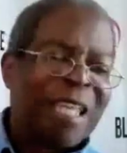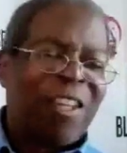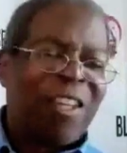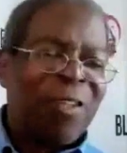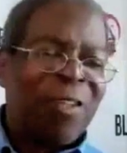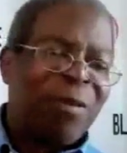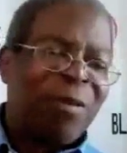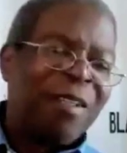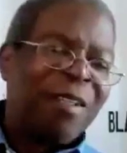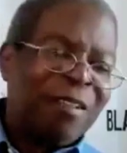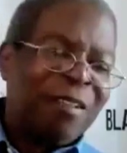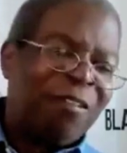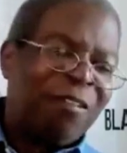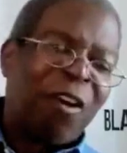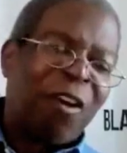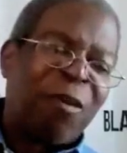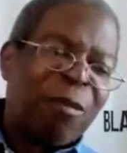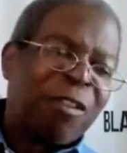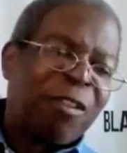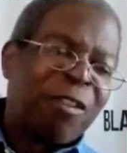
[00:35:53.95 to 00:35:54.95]
very much for
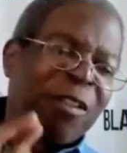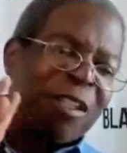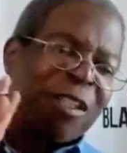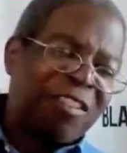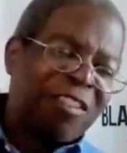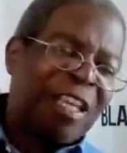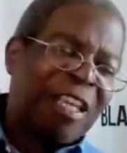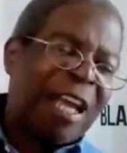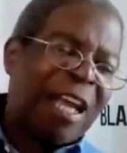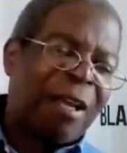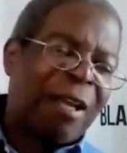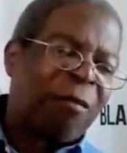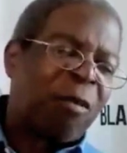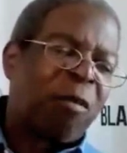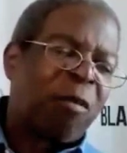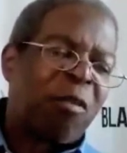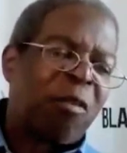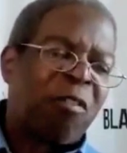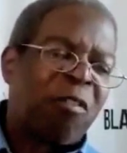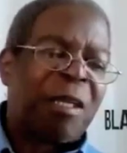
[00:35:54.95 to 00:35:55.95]
this time. We
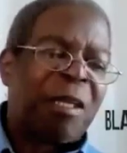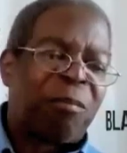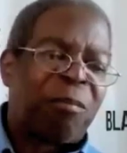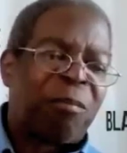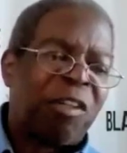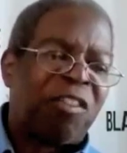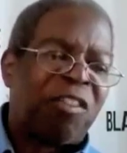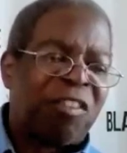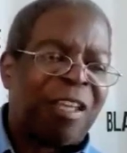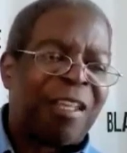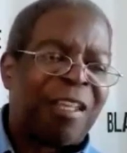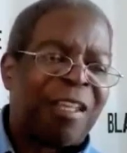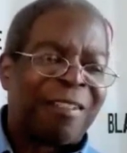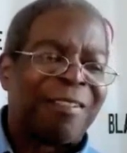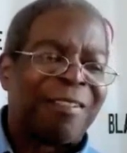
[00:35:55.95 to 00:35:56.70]
really appreciate it.